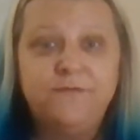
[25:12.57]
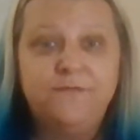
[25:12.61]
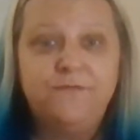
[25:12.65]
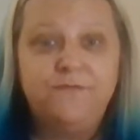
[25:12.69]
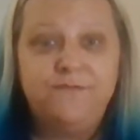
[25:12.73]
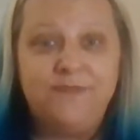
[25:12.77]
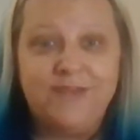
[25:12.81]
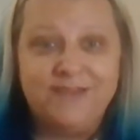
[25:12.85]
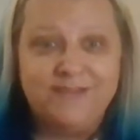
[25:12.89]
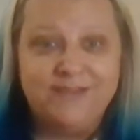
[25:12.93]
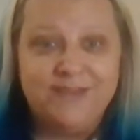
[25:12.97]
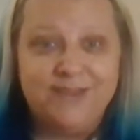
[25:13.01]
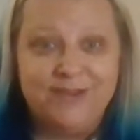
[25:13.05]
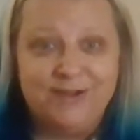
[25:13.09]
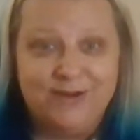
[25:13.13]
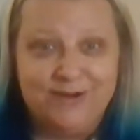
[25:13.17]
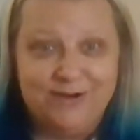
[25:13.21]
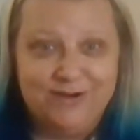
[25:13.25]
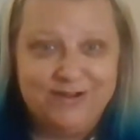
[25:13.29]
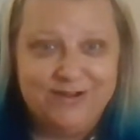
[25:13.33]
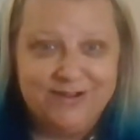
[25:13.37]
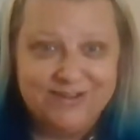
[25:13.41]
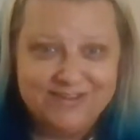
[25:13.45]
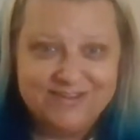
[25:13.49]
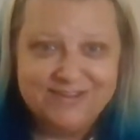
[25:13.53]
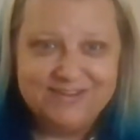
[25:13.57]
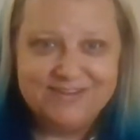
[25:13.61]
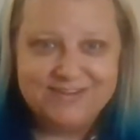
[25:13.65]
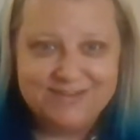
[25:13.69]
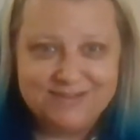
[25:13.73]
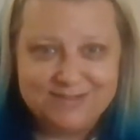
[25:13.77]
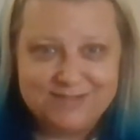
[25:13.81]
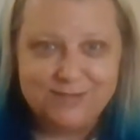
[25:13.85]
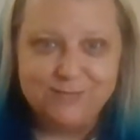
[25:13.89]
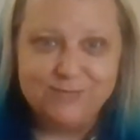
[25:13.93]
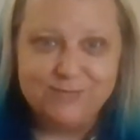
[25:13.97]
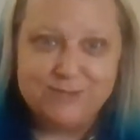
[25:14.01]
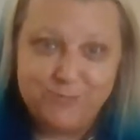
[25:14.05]
failure
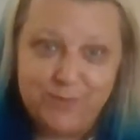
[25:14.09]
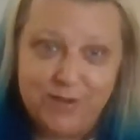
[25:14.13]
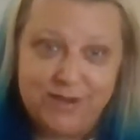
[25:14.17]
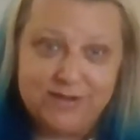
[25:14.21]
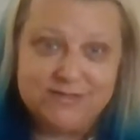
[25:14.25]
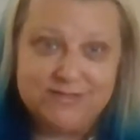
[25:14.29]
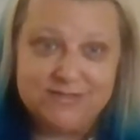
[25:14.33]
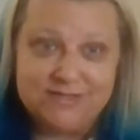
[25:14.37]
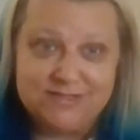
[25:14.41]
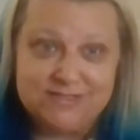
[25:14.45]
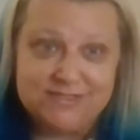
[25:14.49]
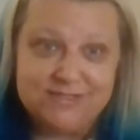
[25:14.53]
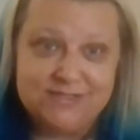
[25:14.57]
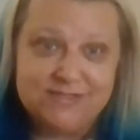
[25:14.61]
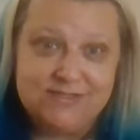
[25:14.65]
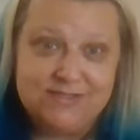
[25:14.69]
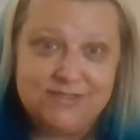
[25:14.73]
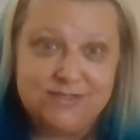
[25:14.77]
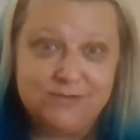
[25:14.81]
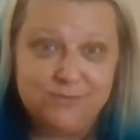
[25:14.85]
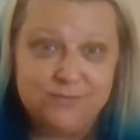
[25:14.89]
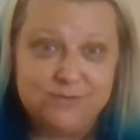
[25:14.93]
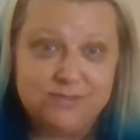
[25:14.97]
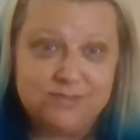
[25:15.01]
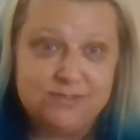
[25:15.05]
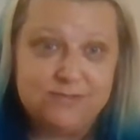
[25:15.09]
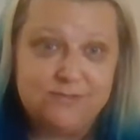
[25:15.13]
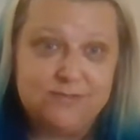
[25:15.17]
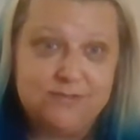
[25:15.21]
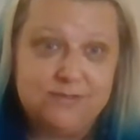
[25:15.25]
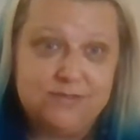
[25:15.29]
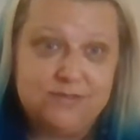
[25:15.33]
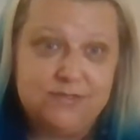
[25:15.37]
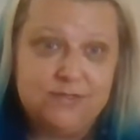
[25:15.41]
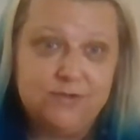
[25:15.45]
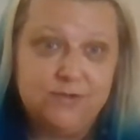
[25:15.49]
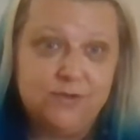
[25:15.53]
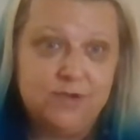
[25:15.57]
to respond
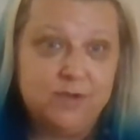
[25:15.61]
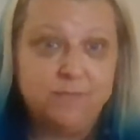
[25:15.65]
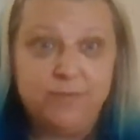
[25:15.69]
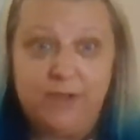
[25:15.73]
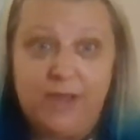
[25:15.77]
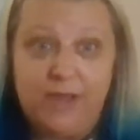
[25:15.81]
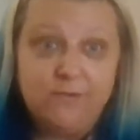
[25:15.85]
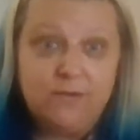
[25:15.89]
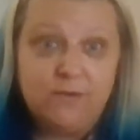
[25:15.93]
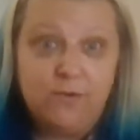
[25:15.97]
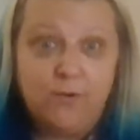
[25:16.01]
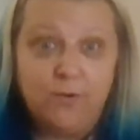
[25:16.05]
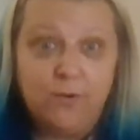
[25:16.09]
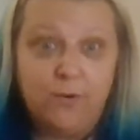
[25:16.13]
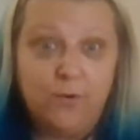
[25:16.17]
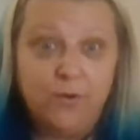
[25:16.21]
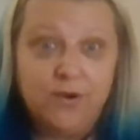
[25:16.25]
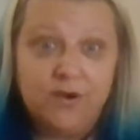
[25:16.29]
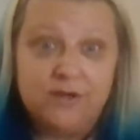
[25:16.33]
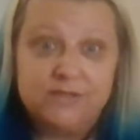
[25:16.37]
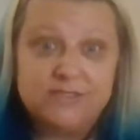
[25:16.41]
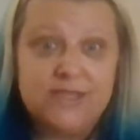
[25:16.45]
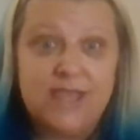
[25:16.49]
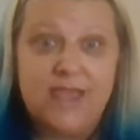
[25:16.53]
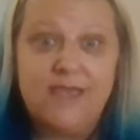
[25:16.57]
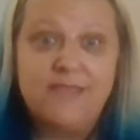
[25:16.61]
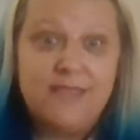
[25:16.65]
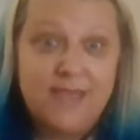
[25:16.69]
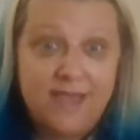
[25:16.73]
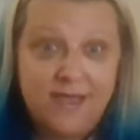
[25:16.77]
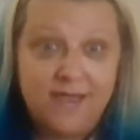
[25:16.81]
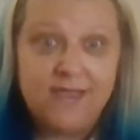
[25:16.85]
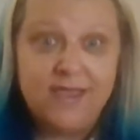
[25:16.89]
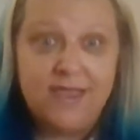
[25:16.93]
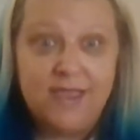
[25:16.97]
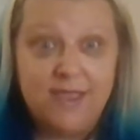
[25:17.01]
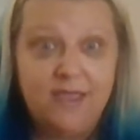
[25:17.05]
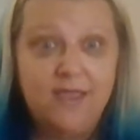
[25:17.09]
to comply with court orders. And
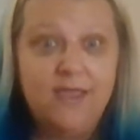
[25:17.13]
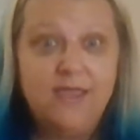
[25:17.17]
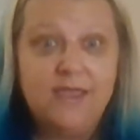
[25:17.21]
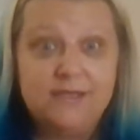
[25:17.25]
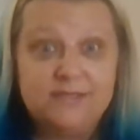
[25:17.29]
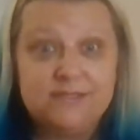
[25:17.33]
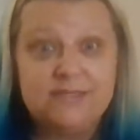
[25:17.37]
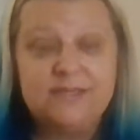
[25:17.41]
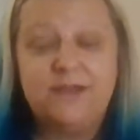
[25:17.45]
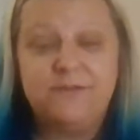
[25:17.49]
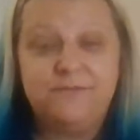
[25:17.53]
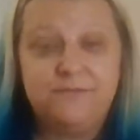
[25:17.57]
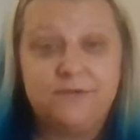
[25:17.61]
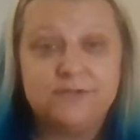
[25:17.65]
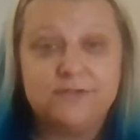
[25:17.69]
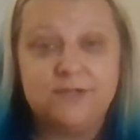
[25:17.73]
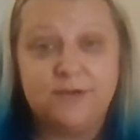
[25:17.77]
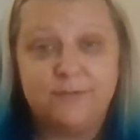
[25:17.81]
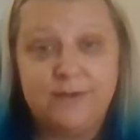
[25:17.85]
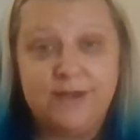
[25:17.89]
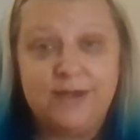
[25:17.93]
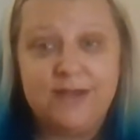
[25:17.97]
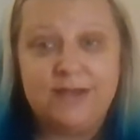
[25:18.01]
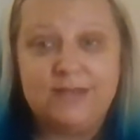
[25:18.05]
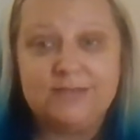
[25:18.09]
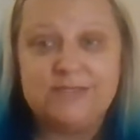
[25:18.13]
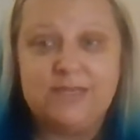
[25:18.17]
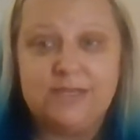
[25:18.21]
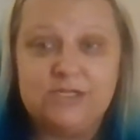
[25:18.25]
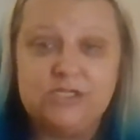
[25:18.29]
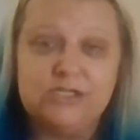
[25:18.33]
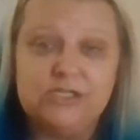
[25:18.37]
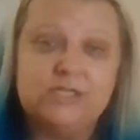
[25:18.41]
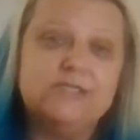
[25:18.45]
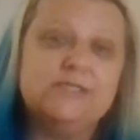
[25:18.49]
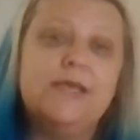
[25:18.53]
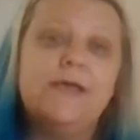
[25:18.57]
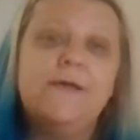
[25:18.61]
that is enough for terminating
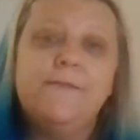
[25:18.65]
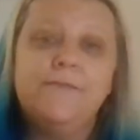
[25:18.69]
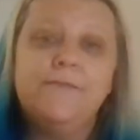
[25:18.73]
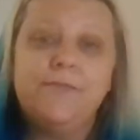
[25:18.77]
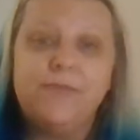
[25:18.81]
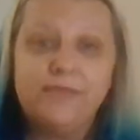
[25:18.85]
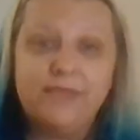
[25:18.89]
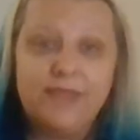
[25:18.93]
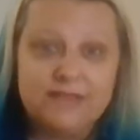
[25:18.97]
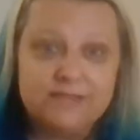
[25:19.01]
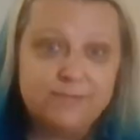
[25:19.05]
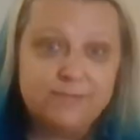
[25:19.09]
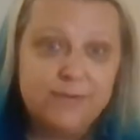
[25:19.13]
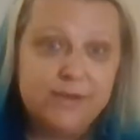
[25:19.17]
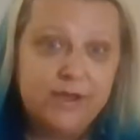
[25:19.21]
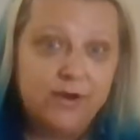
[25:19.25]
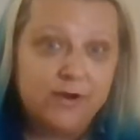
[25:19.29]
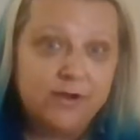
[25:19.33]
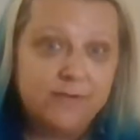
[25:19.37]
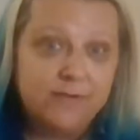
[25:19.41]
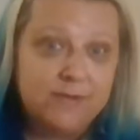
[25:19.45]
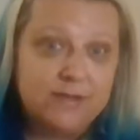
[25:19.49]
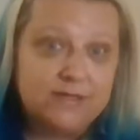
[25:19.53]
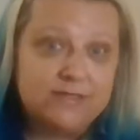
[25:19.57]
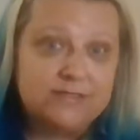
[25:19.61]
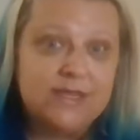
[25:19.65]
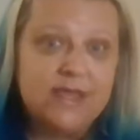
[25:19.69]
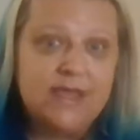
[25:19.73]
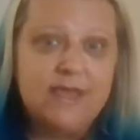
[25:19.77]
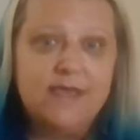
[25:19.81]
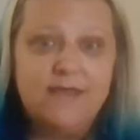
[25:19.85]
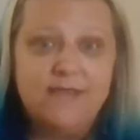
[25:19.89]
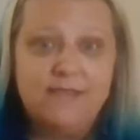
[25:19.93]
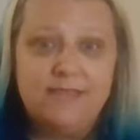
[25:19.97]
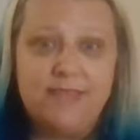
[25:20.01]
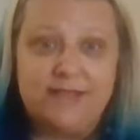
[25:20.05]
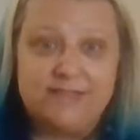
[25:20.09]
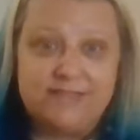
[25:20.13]
sanctions. That's my argument.
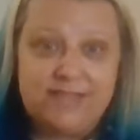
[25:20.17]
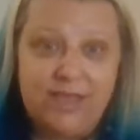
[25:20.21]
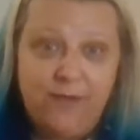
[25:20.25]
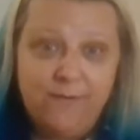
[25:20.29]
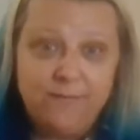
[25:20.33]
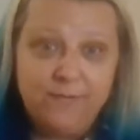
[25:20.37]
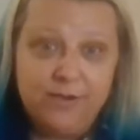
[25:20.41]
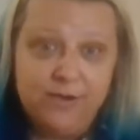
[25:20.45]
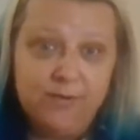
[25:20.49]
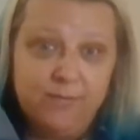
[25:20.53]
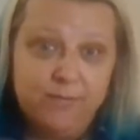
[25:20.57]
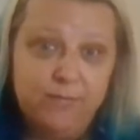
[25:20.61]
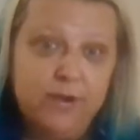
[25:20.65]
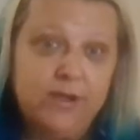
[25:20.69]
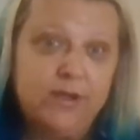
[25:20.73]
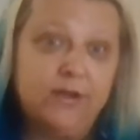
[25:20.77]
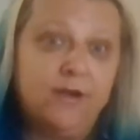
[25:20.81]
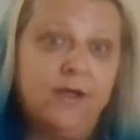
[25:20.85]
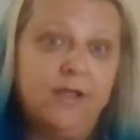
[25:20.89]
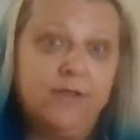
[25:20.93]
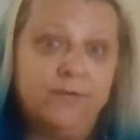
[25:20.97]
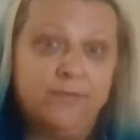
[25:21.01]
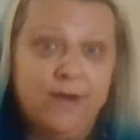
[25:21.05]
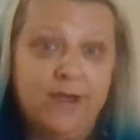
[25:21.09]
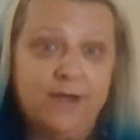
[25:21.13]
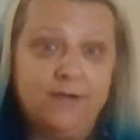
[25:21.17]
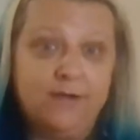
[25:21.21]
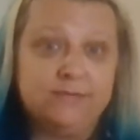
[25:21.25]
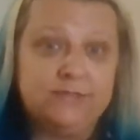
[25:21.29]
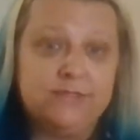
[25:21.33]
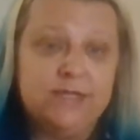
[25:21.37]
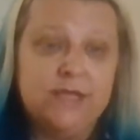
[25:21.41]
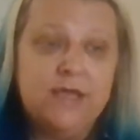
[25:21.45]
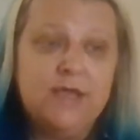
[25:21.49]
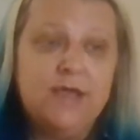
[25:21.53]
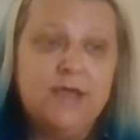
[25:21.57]
That's how I'm going to bring it all around.